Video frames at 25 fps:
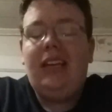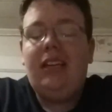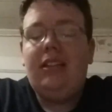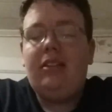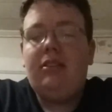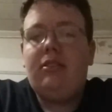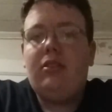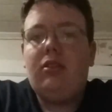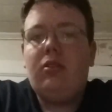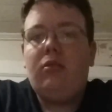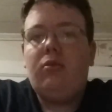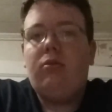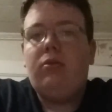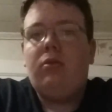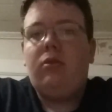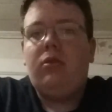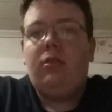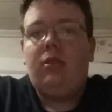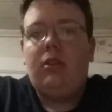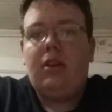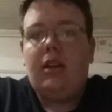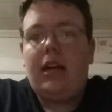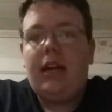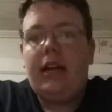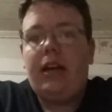hits
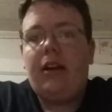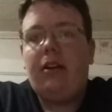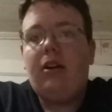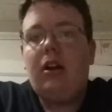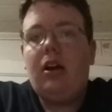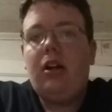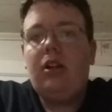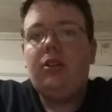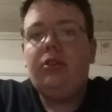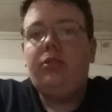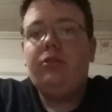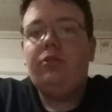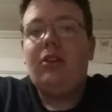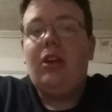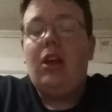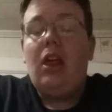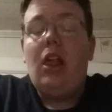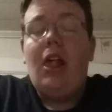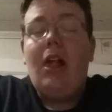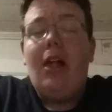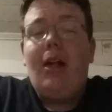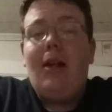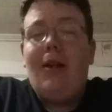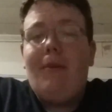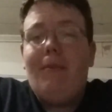on night crawlers,
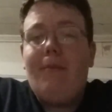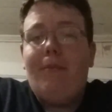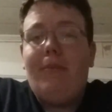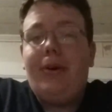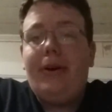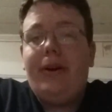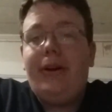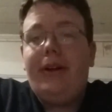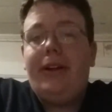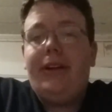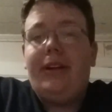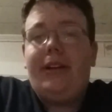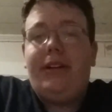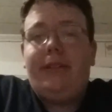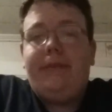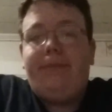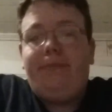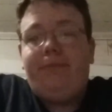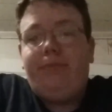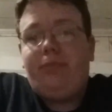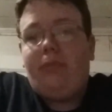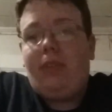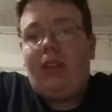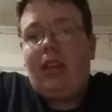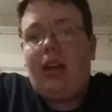but
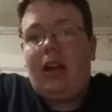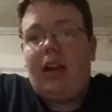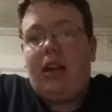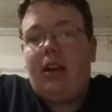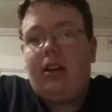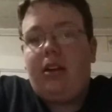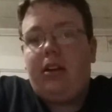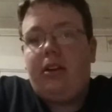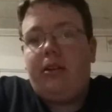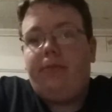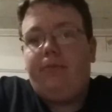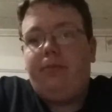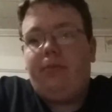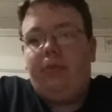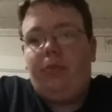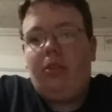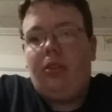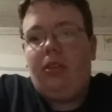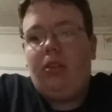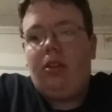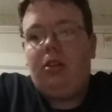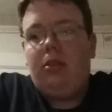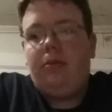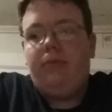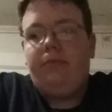um,
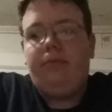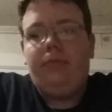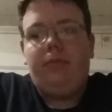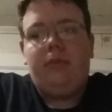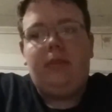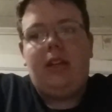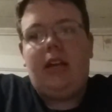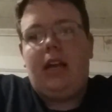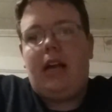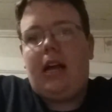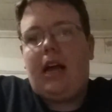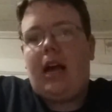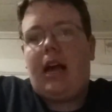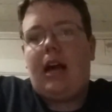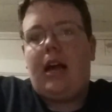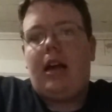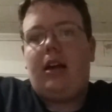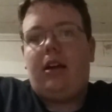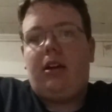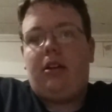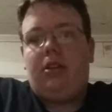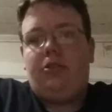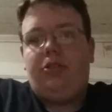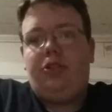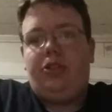
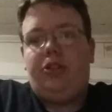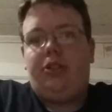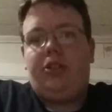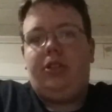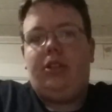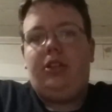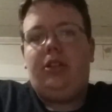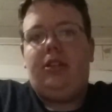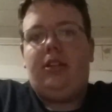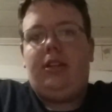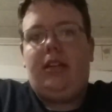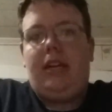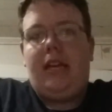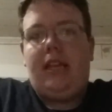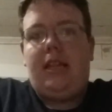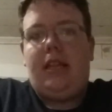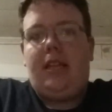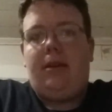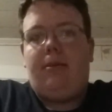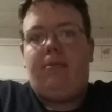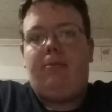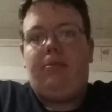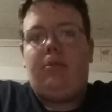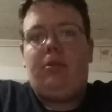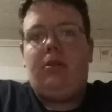I just couldn't
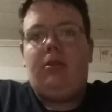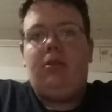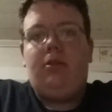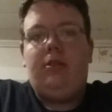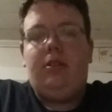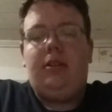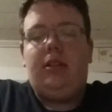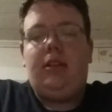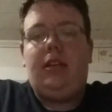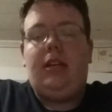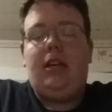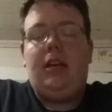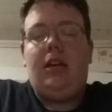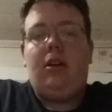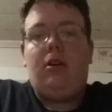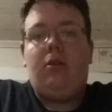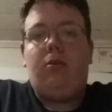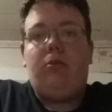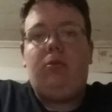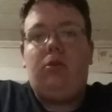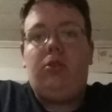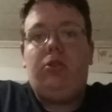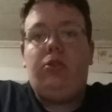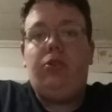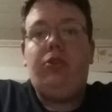get them to get
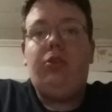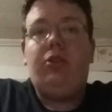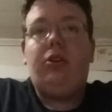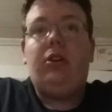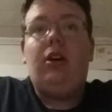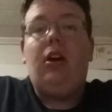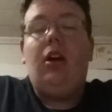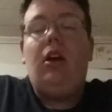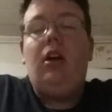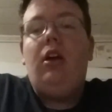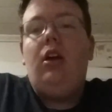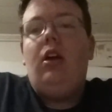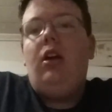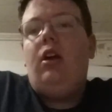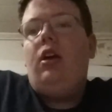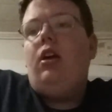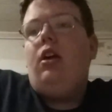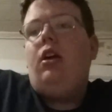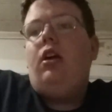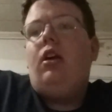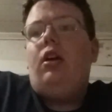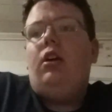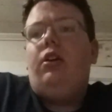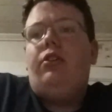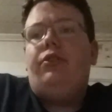on the hook.
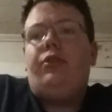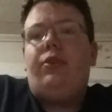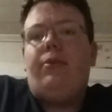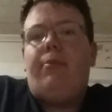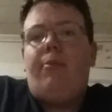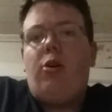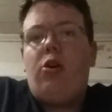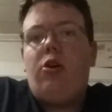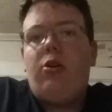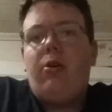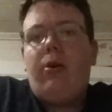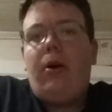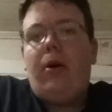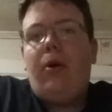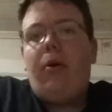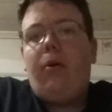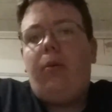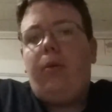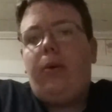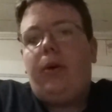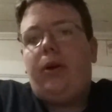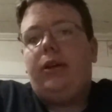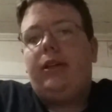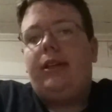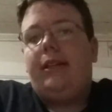
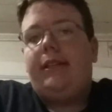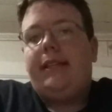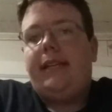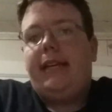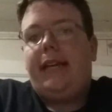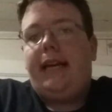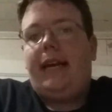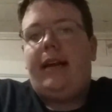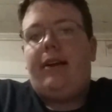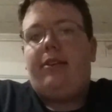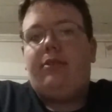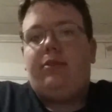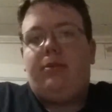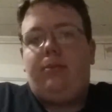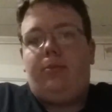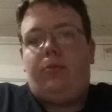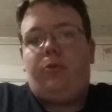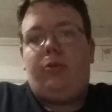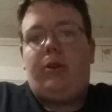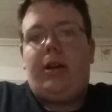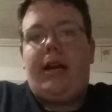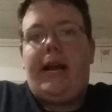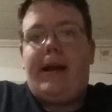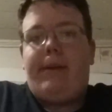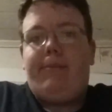Tomorrow, we're going to take out
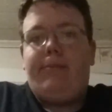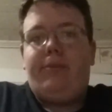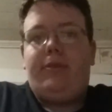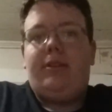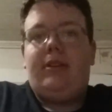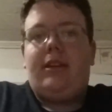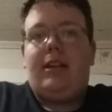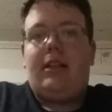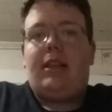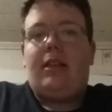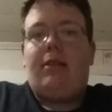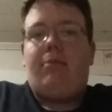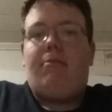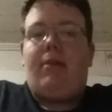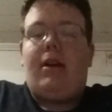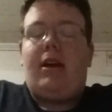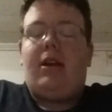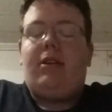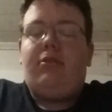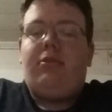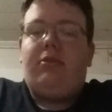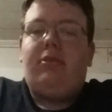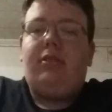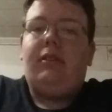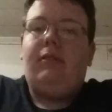some traps, set them
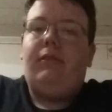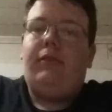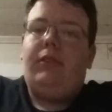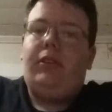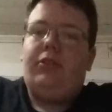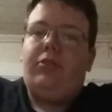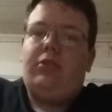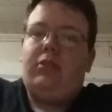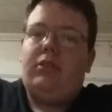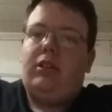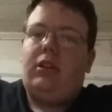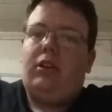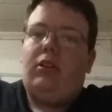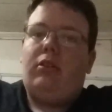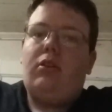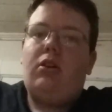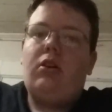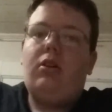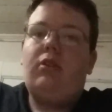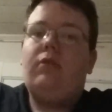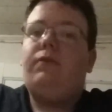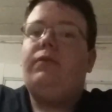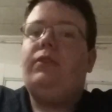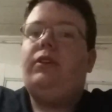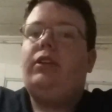out, see if there's any
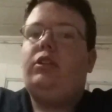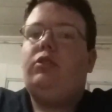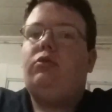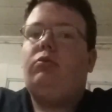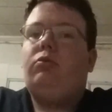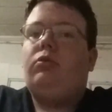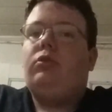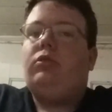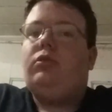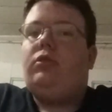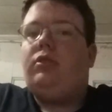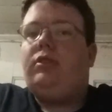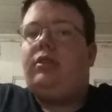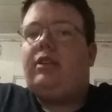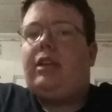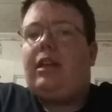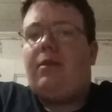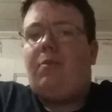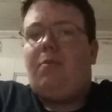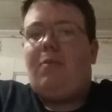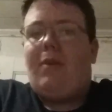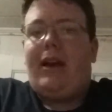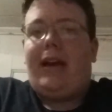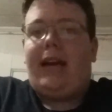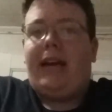crawfish. We're going to
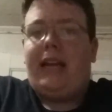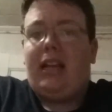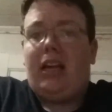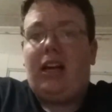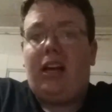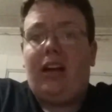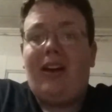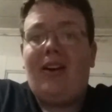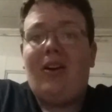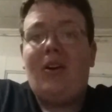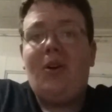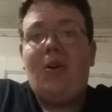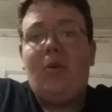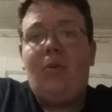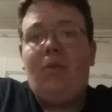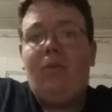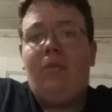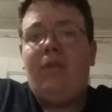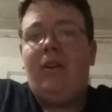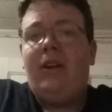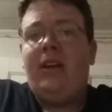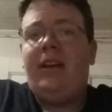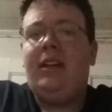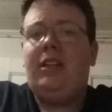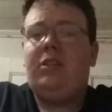set them back in a
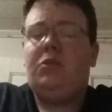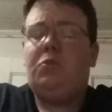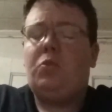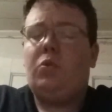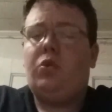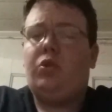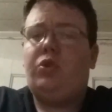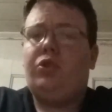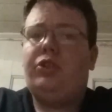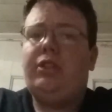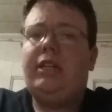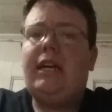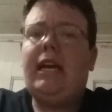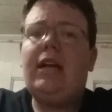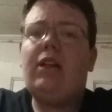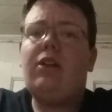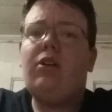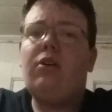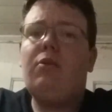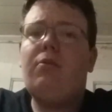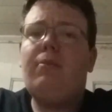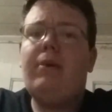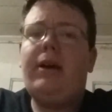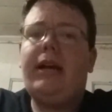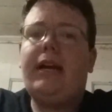cove. It's more
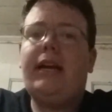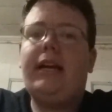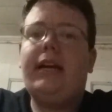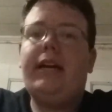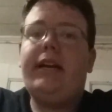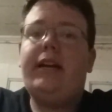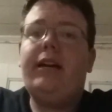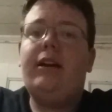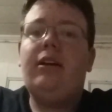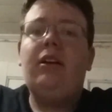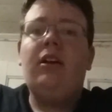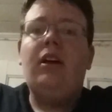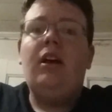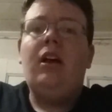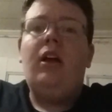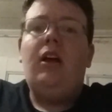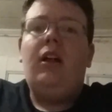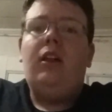shallow back here.